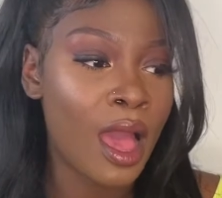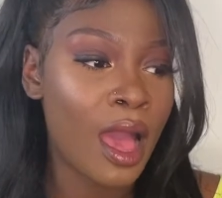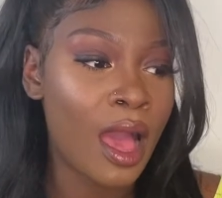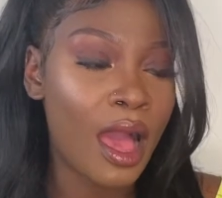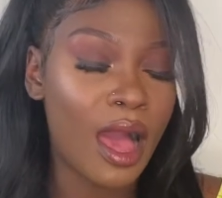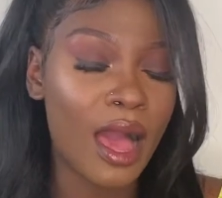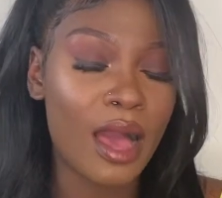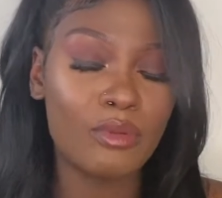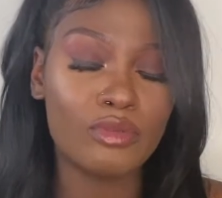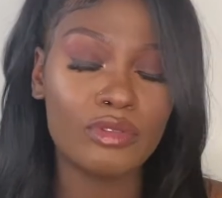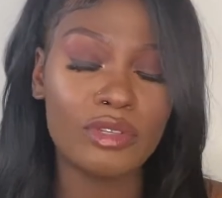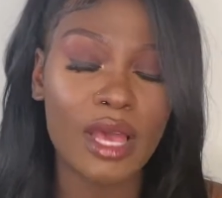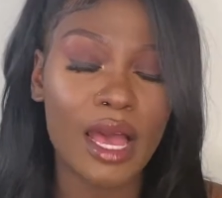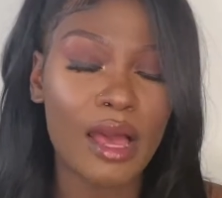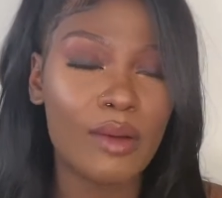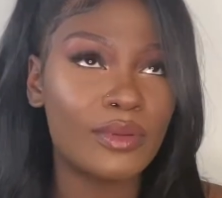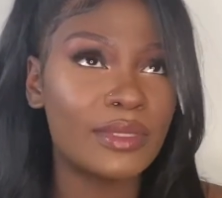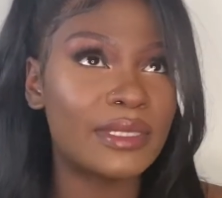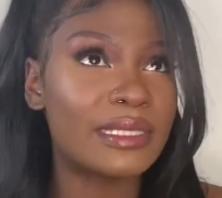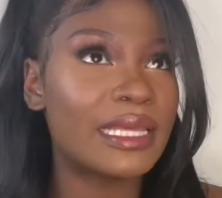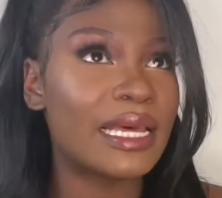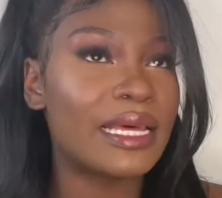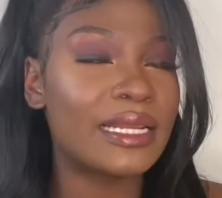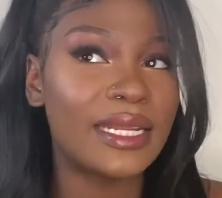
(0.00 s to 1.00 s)
I, I
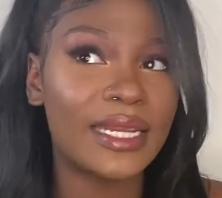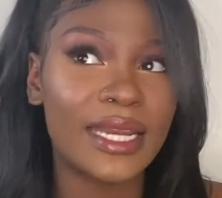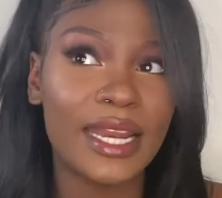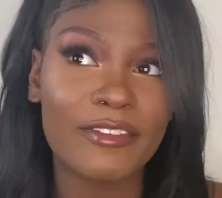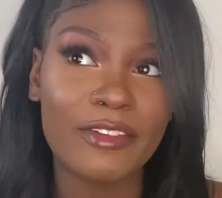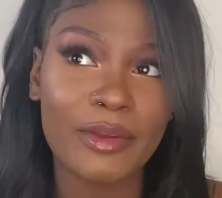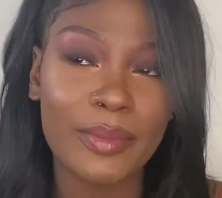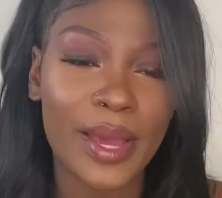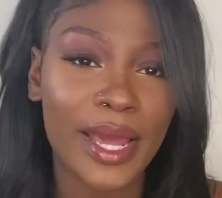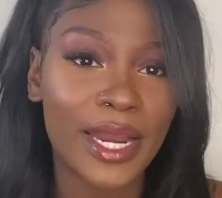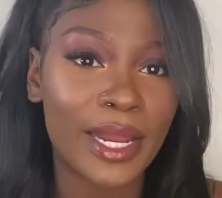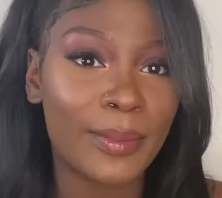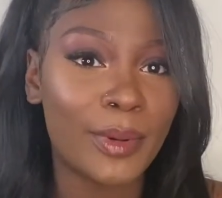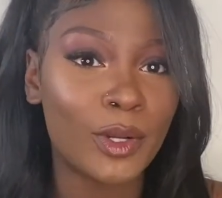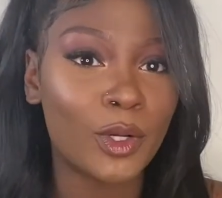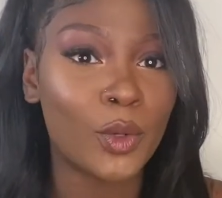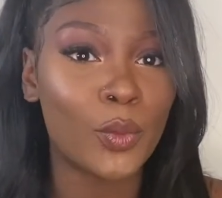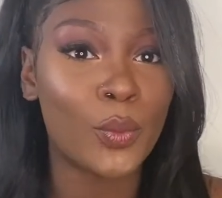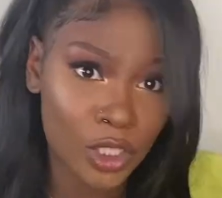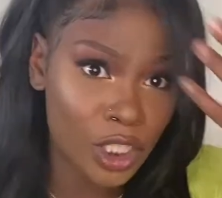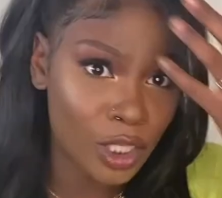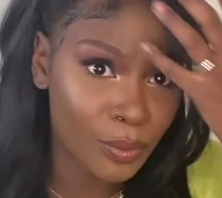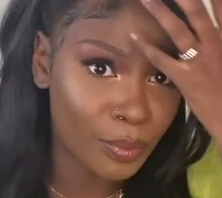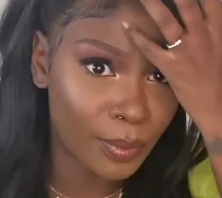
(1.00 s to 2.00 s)
was telling everybody about the
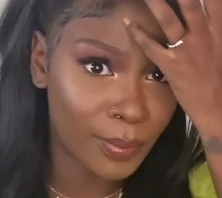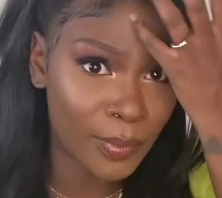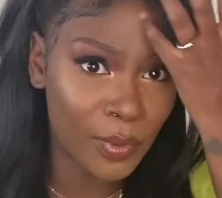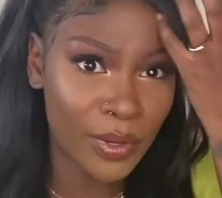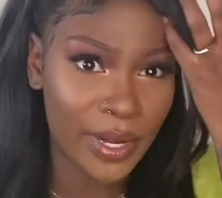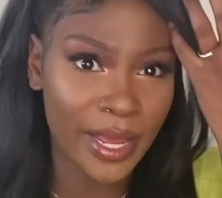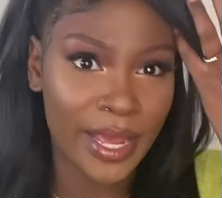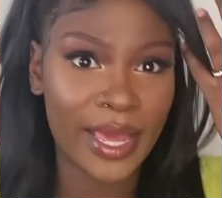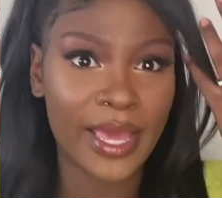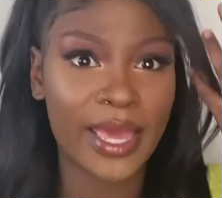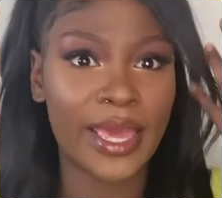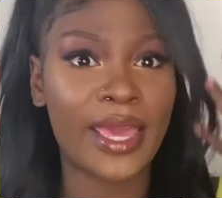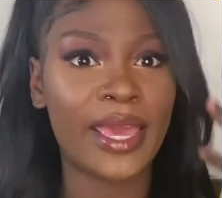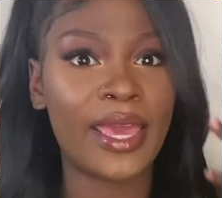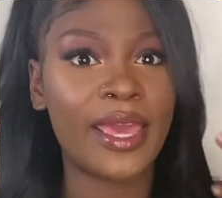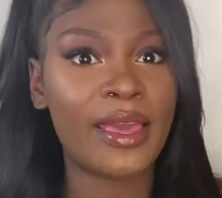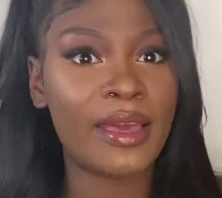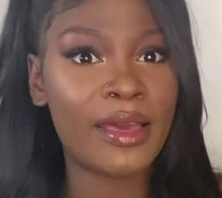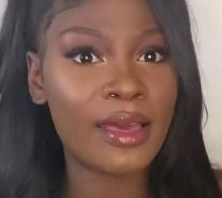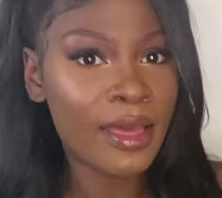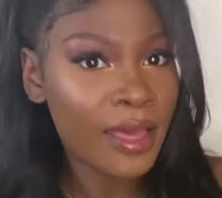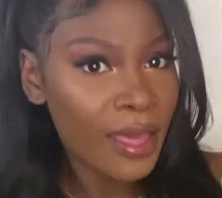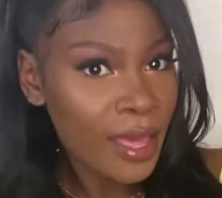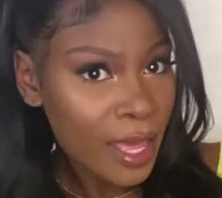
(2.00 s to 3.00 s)
wig. She promoted her
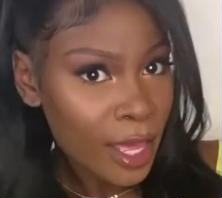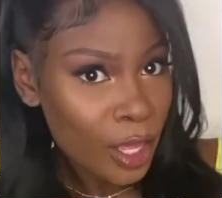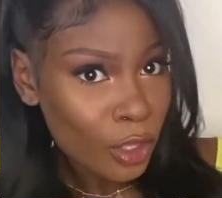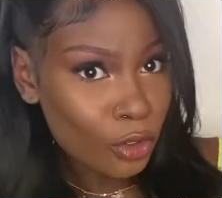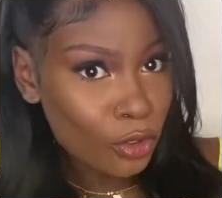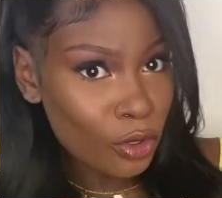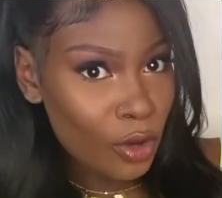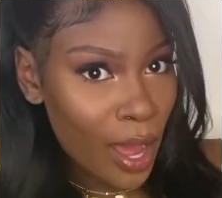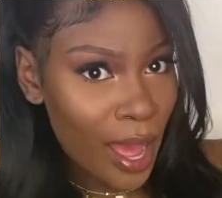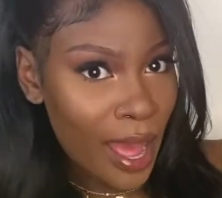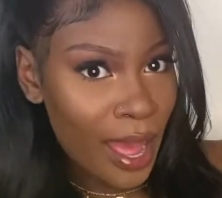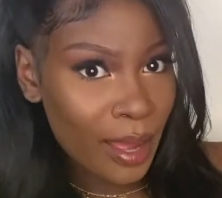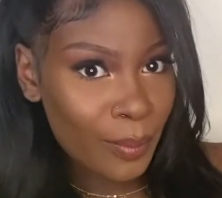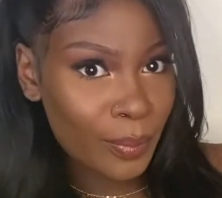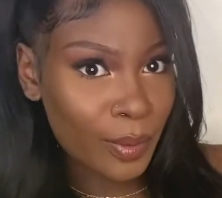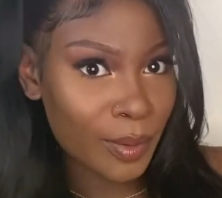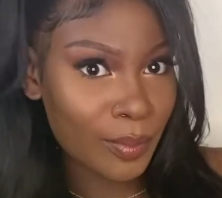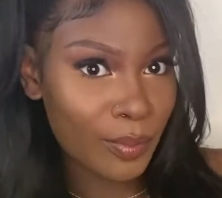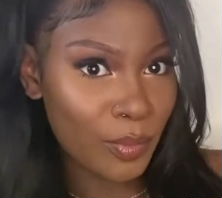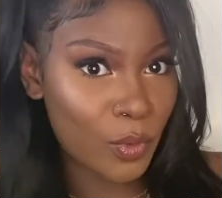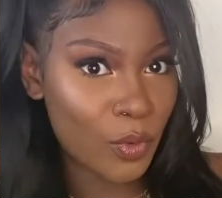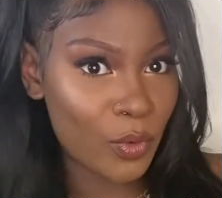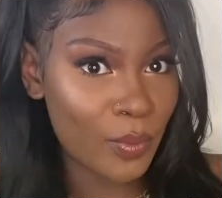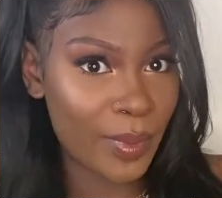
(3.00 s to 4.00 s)
hair. You know how I
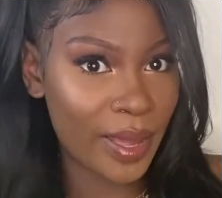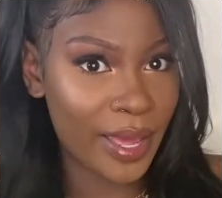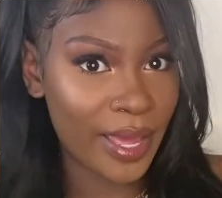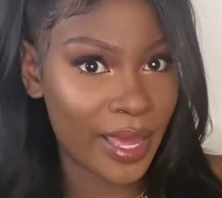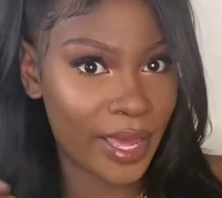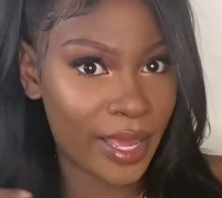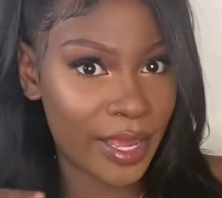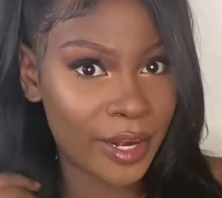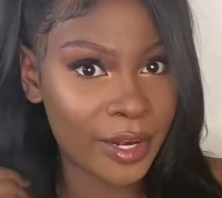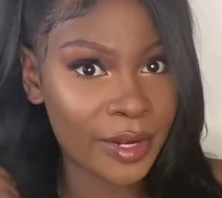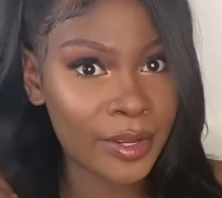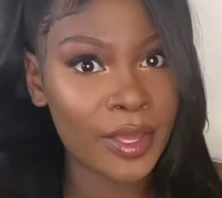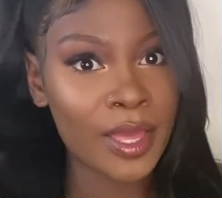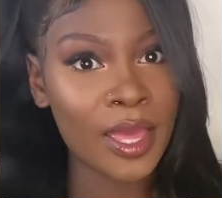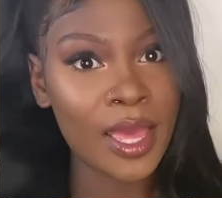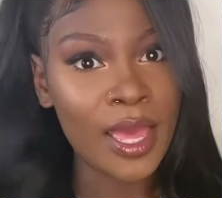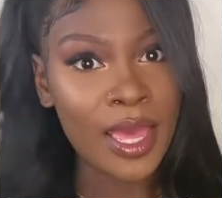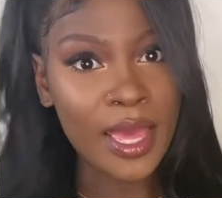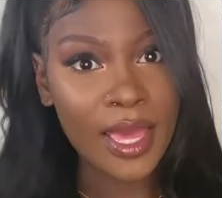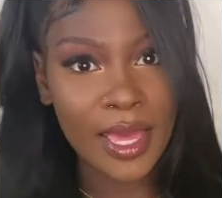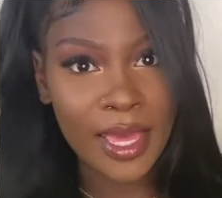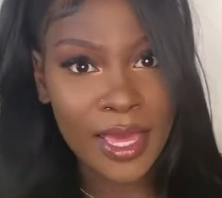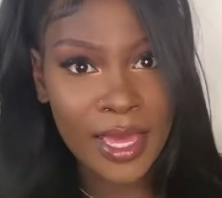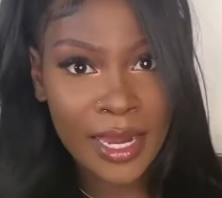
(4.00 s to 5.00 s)
promote my hair.
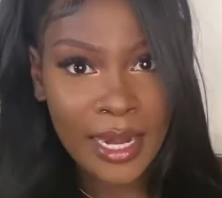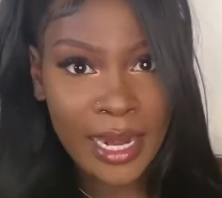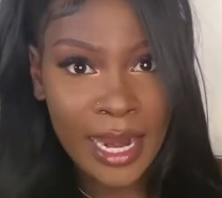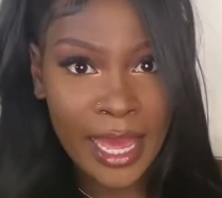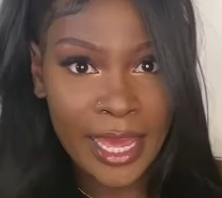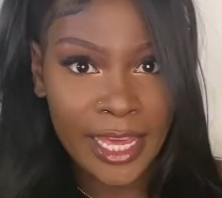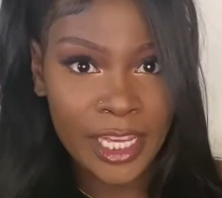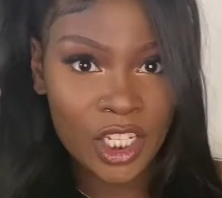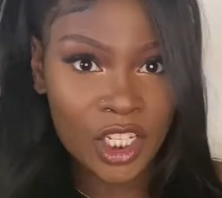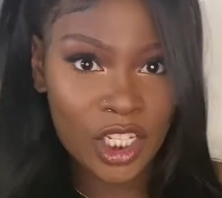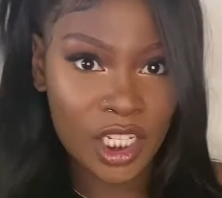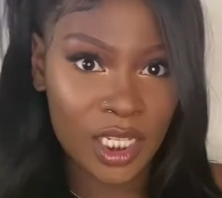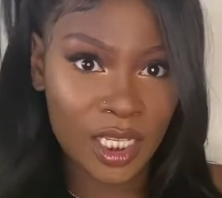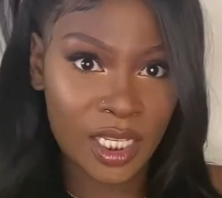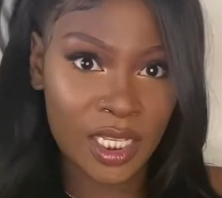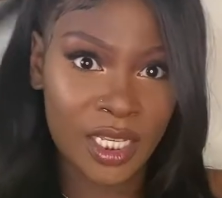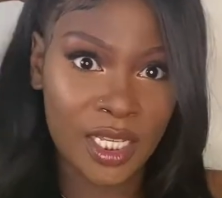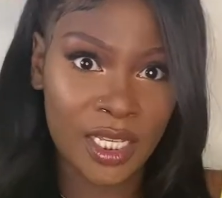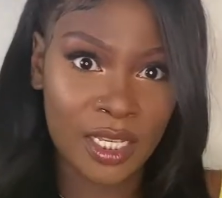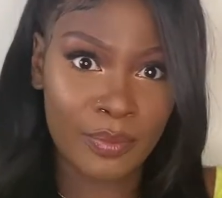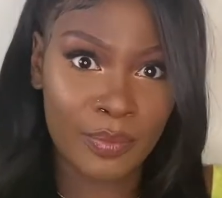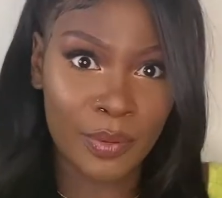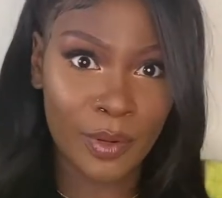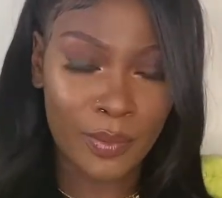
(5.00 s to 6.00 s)
And like
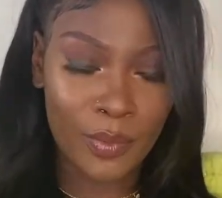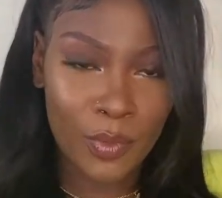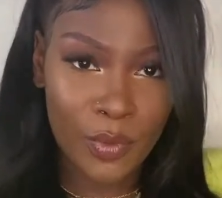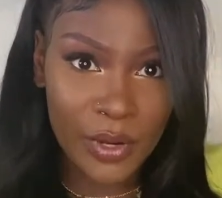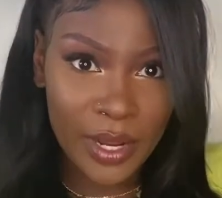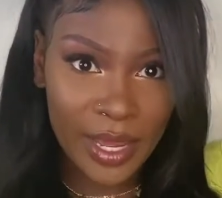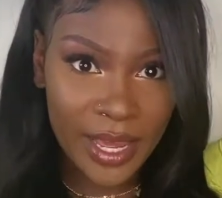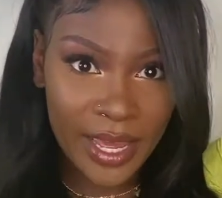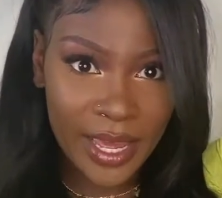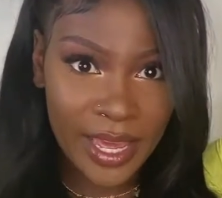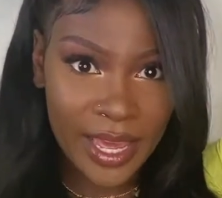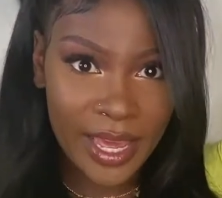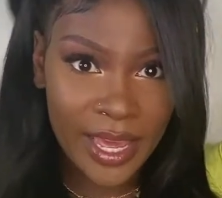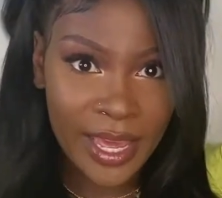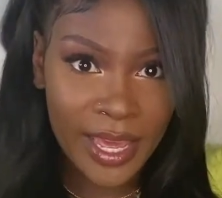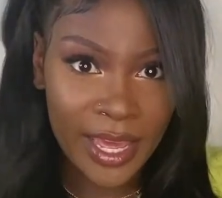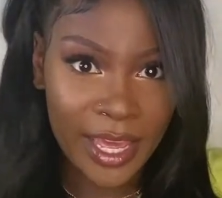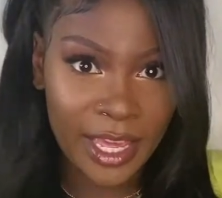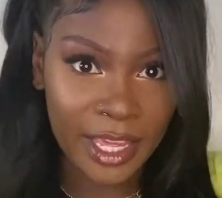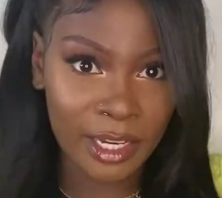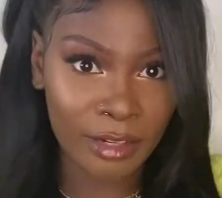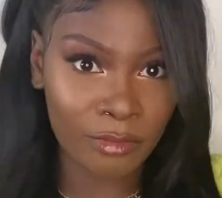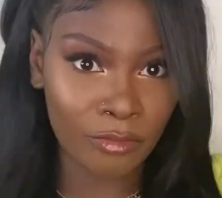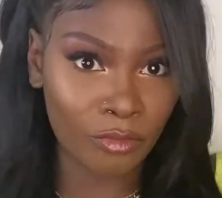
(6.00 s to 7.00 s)
she promoted her hair
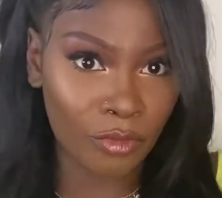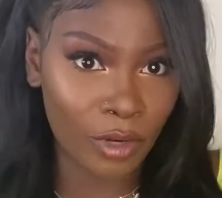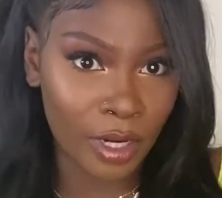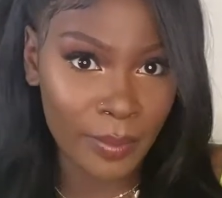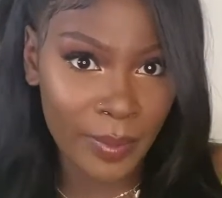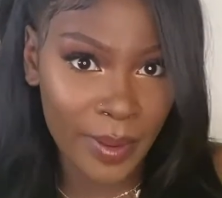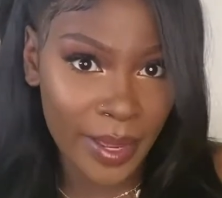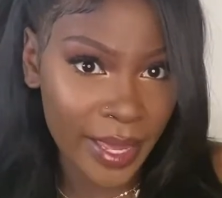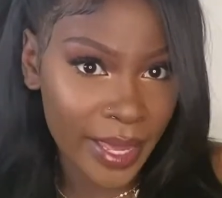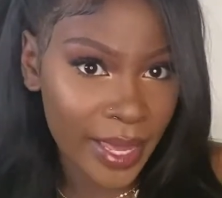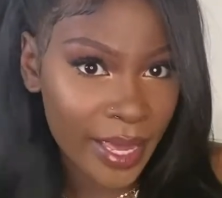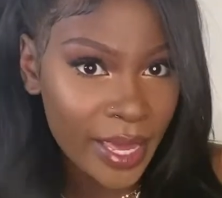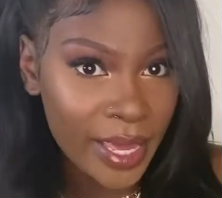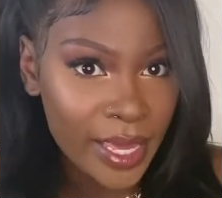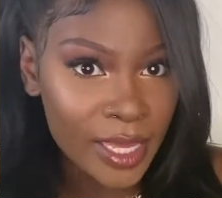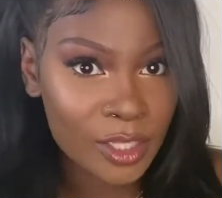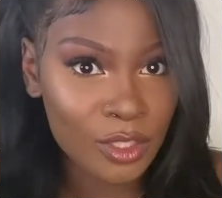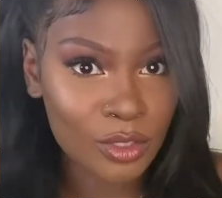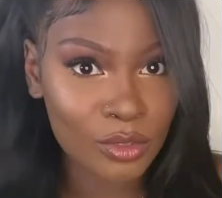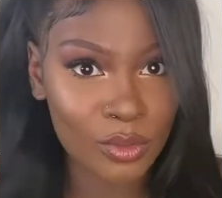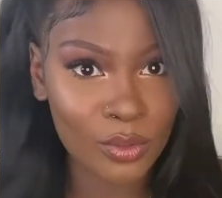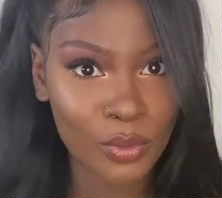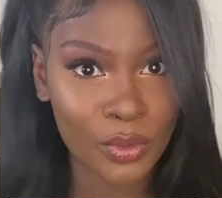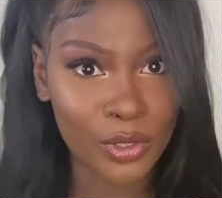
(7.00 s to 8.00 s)
and rubbed her
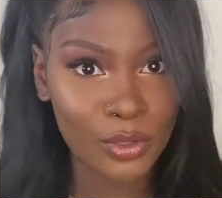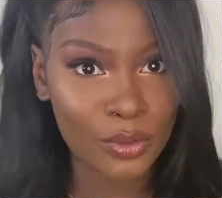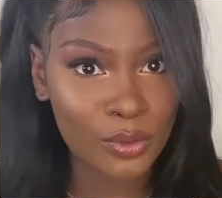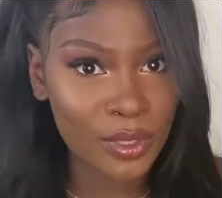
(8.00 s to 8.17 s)
hands through it.